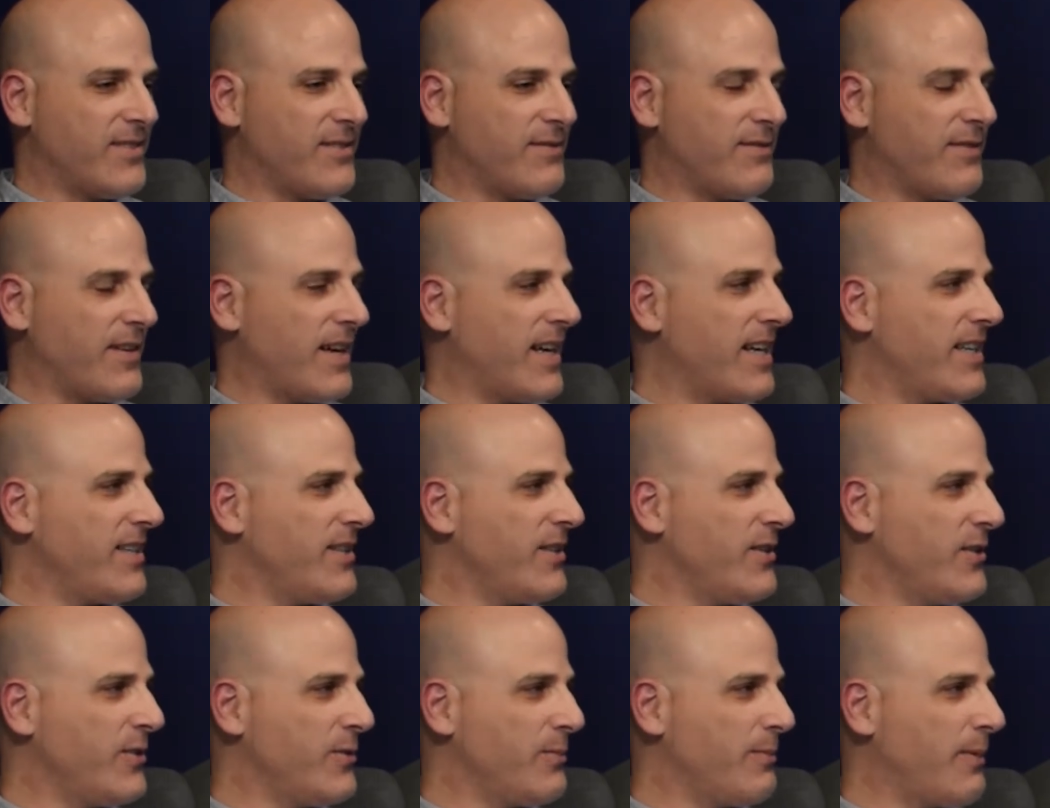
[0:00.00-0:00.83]
find
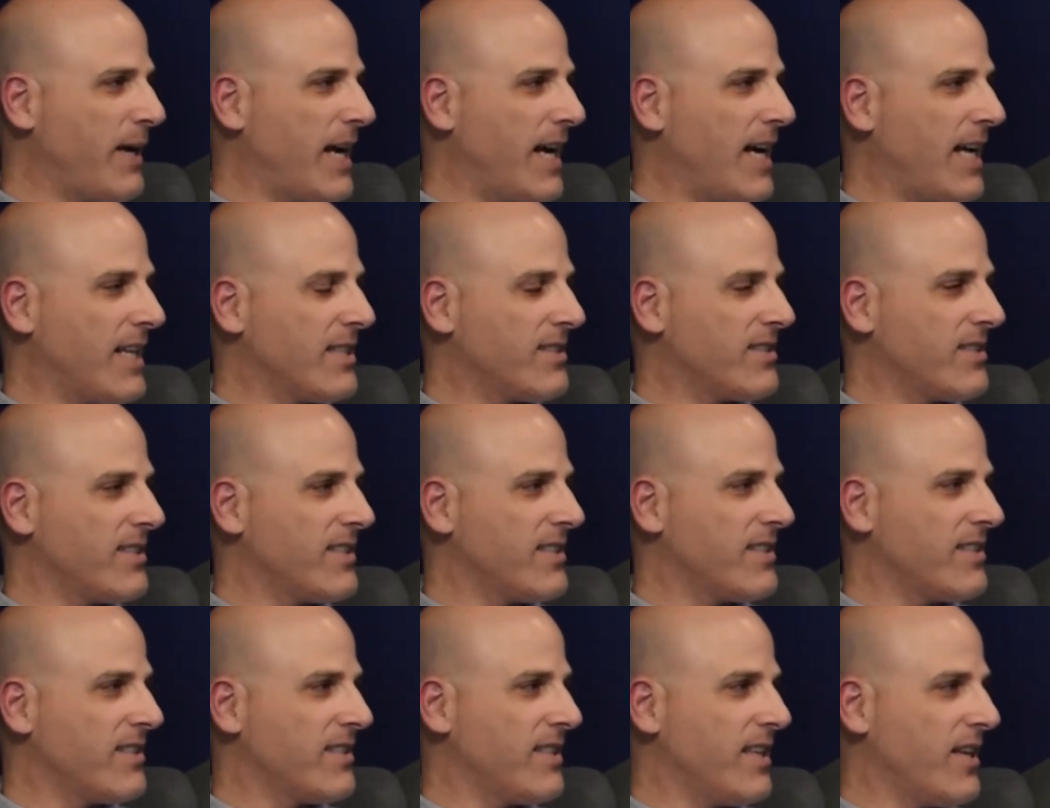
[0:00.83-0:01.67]
new paths
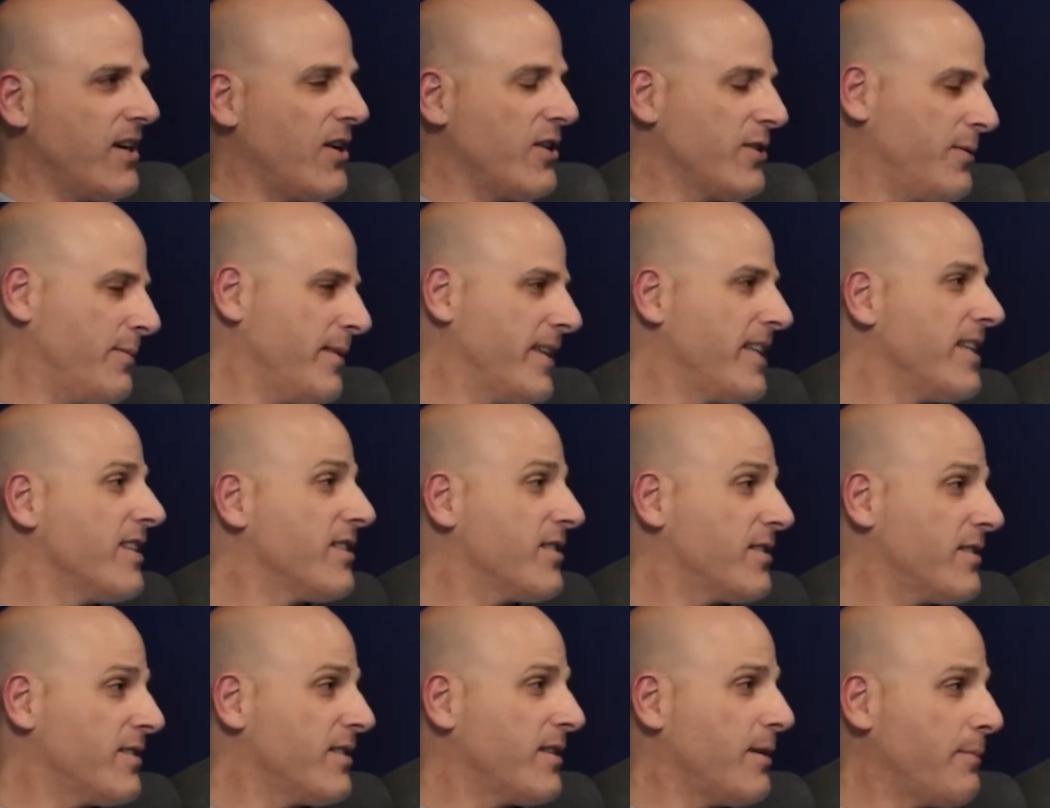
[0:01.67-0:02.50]
that ultimately
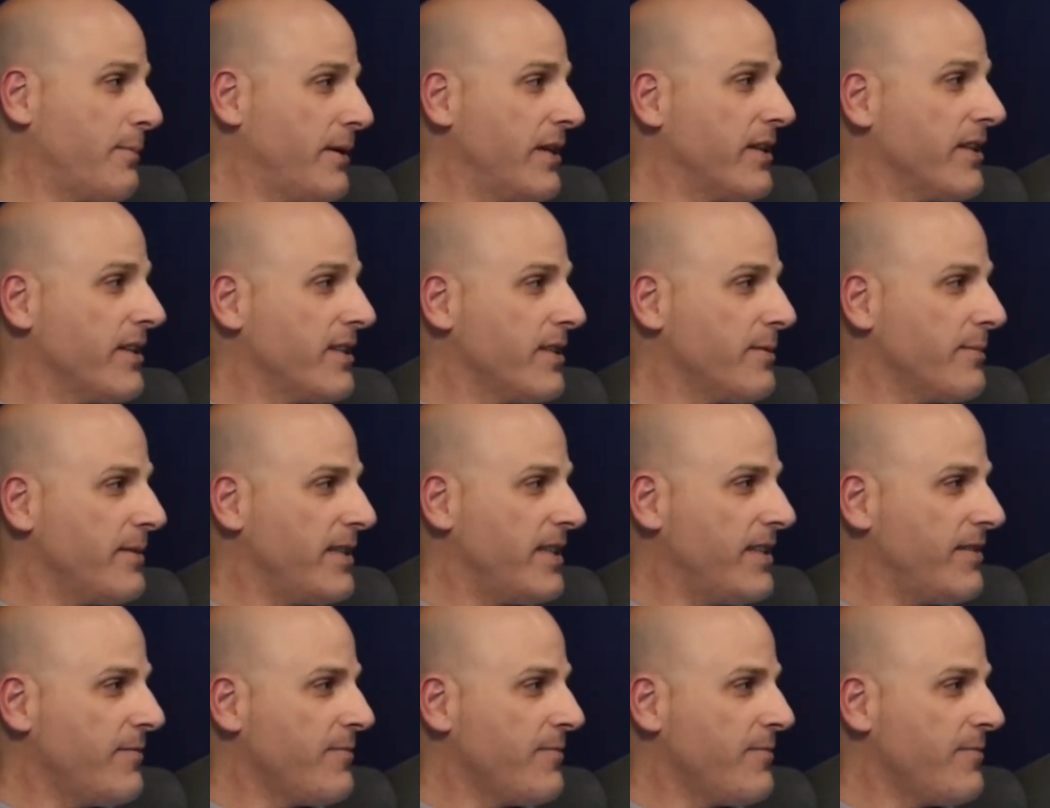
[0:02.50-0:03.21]
is appealing to me.